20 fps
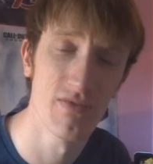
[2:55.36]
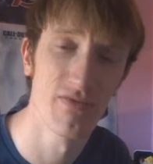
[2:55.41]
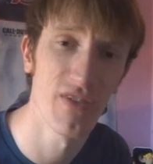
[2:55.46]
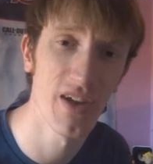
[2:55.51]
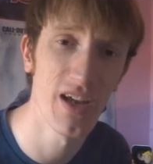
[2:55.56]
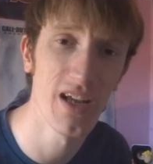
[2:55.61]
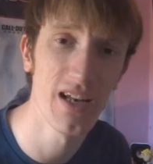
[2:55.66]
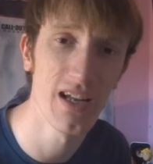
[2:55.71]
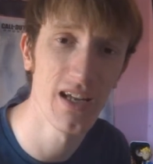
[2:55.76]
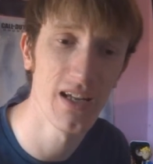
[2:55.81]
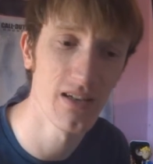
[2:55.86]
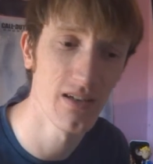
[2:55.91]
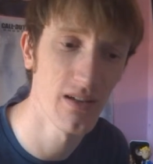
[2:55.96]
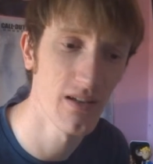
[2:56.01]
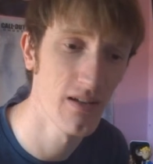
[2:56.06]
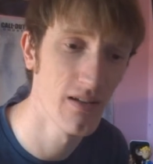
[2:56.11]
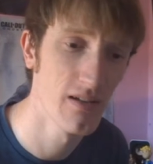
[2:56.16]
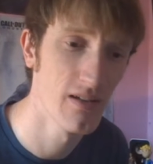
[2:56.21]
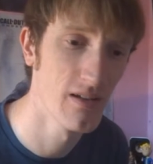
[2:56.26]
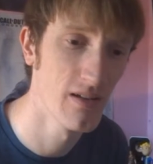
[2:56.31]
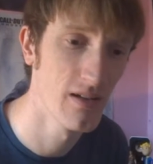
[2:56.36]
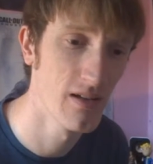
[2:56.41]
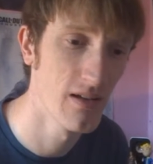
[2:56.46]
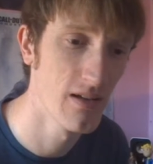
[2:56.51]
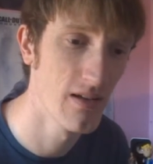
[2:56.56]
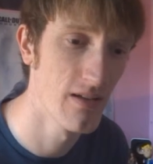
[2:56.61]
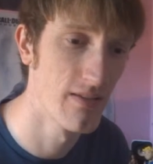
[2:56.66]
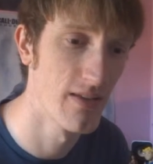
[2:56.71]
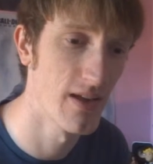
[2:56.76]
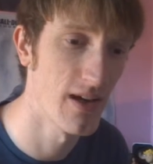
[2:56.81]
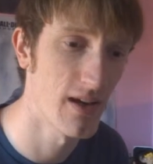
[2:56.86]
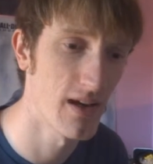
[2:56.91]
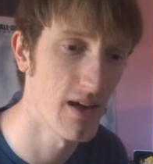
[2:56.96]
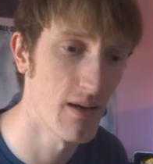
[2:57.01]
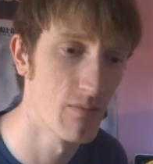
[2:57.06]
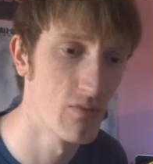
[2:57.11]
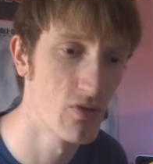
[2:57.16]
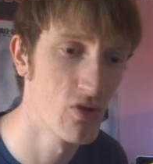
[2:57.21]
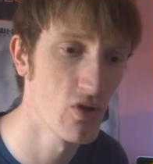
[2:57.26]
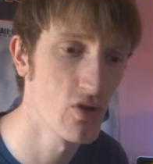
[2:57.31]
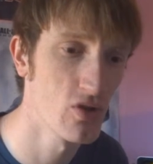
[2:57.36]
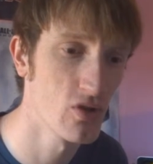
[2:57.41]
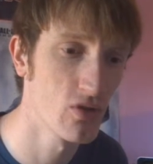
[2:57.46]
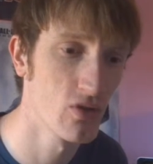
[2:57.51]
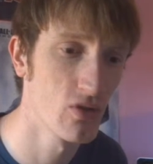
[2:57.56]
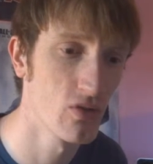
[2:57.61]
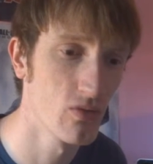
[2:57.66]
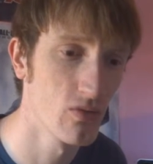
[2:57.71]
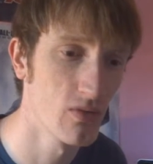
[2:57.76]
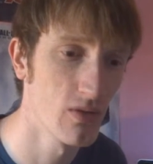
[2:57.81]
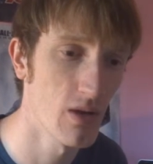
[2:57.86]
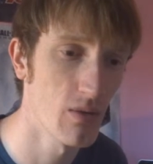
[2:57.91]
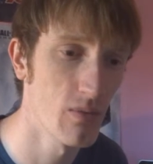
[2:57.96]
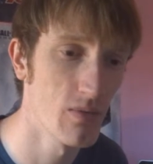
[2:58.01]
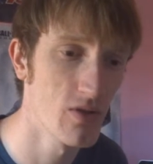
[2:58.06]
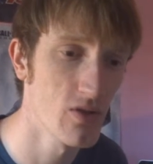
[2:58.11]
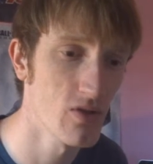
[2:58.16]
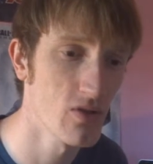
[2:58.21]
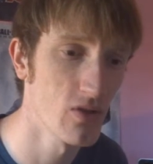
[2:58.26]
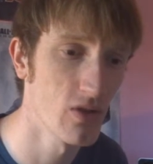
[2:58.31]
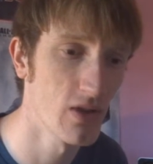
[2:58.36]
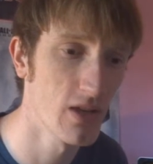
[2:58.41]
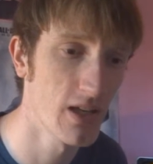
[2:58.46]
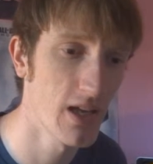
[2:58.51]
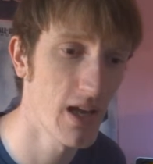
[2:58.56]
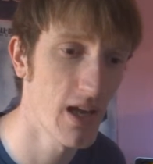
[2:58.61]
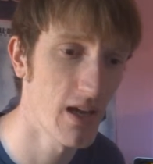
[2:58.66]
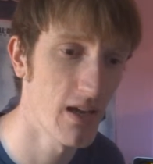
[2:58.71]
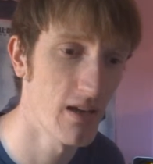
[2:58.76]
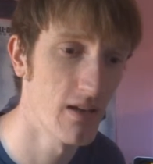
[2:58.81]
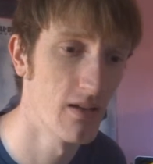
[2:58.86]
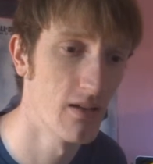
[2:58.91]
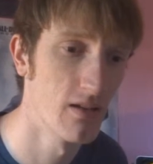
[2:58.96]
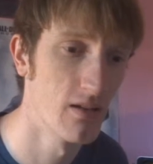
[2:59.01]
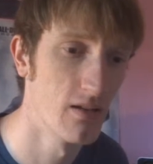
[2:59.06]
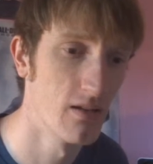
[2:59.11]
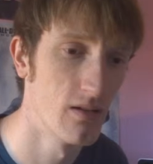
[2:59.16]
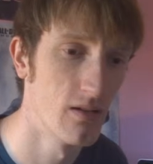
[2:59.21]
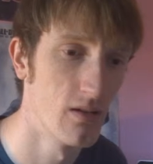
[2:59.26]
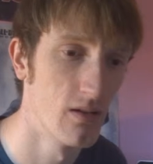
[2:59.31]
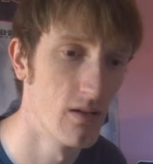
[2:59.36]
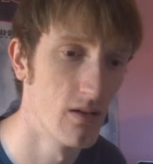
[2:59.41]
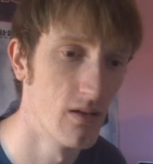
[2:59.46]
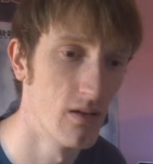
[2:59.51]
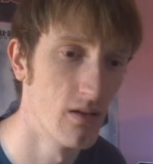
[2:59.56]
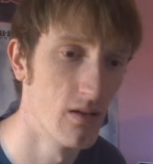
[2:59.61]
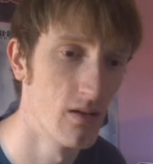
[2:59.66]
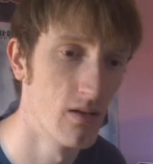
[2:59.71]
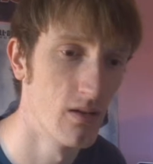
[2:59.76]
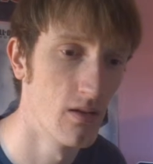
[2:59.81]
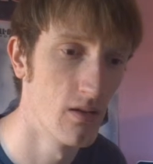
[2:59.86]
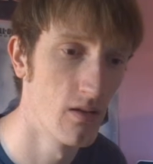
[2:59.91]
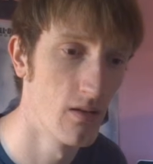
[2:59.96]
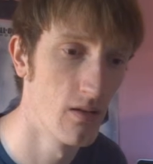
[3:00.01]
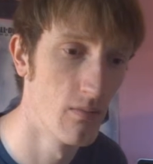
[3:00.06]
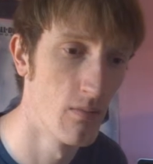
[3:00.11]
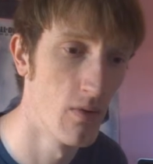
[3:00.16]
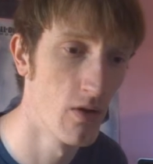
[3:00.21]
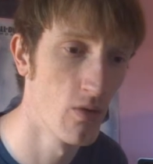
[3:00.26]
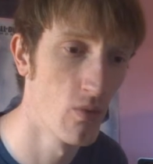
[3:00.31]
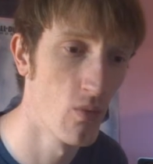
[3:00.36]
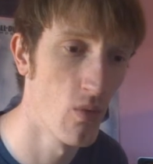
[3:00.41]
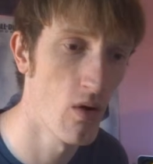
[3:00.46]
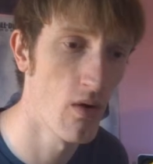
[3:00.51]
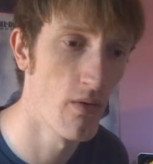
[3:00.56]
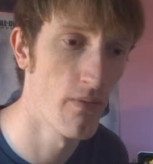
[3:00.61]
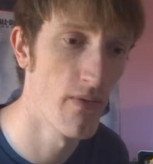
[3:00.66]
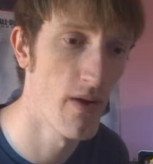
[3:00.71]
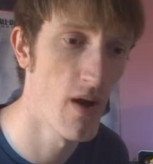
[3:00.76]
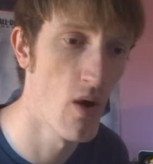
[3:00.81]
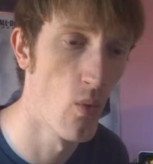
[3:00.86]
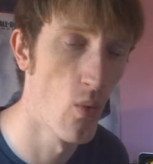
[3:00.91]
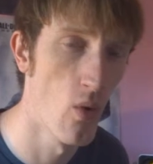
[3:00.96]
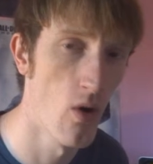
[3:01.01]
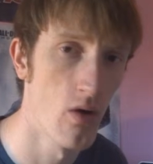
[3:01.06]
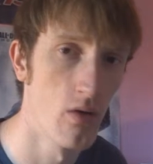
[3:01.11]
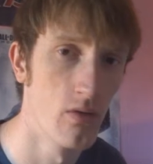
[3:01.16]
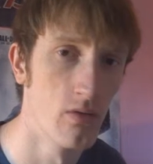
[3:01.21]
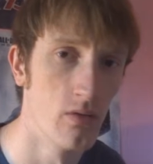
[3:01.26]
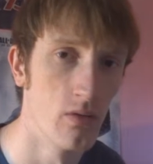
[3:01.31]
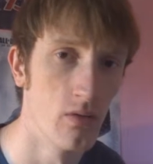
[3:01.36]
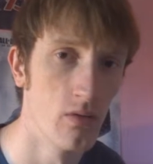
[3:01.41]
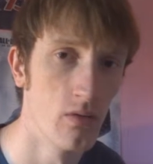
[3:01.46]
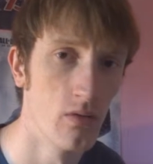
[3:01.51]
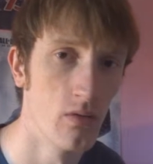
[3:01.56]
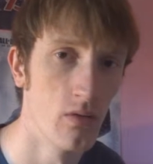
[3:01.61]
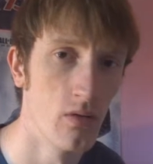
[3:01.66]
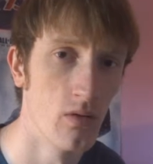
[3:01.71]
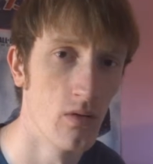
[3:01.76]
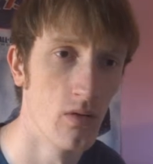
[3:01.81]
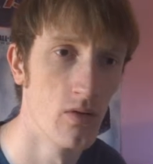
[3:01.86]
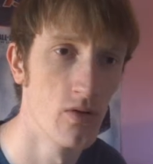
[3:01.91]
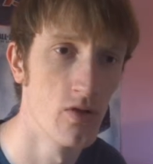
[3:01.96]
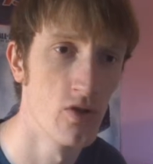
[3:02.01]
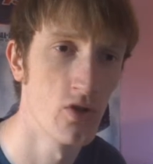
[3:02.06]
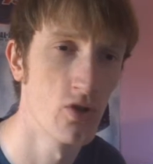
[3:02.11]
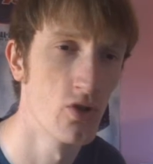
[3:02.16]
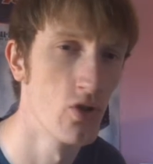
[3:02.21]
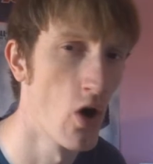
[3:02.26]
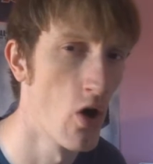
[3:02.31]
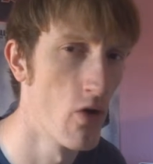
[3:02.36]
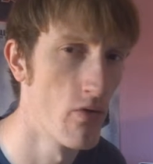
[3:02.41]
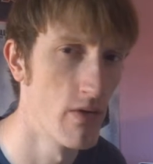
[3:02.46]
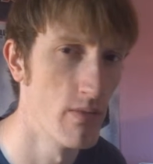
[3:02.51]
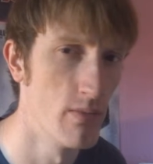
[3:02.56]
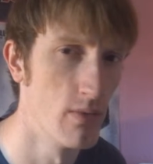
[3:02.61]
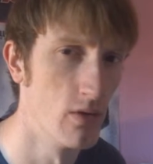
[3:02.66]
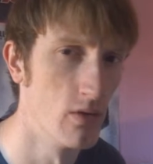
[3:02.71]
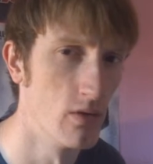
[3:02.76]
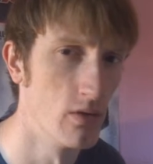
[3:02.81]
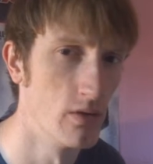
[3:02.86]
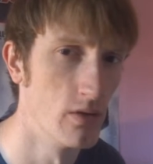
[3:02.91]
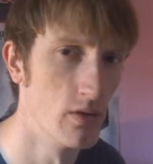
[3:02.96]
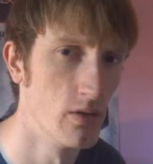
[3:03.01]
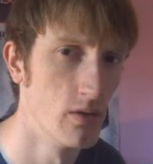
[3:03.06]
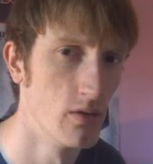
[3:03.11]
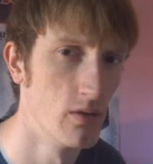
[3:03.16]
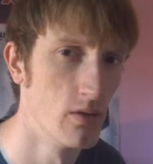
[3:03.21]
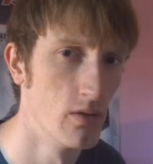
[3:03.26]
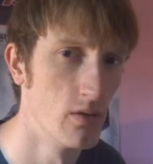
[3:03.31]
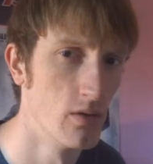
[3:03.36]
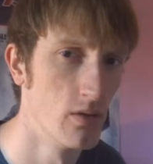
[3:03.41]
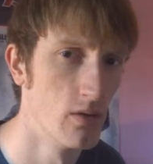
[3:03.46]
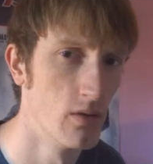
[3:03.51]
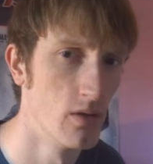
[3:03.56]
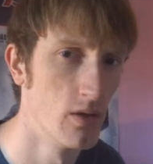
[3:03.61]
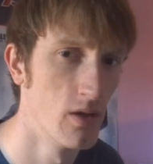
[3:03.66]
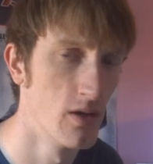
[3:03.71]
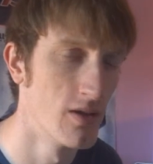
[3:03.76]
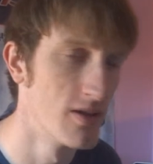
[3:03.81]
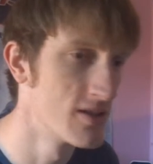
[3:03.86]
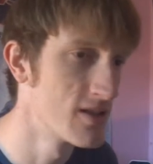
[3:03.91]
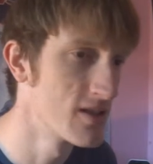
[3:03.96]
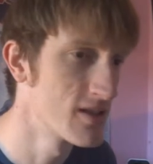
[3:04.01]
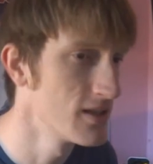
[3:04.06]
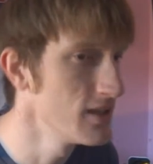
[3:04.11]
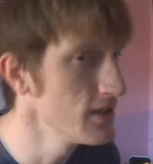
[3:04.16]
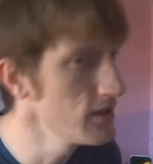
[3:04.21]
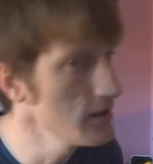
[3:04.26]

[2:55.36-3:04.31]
feeling that we're just going to get Modern Warfare 1 story mode. There's this